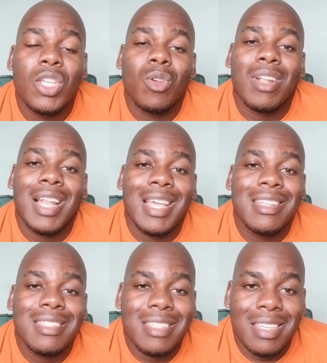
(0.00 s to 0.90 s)
your
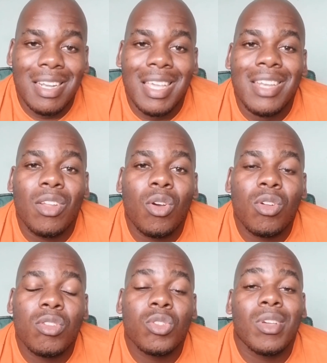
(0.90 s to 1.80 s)
clientele and
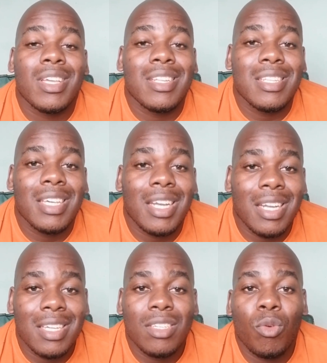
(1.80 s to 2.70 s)
also
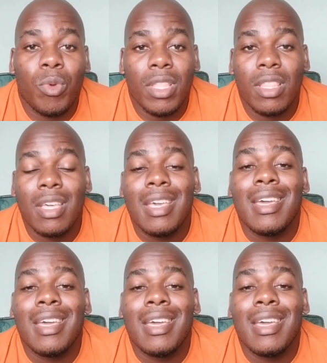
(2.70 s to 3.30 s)
interact with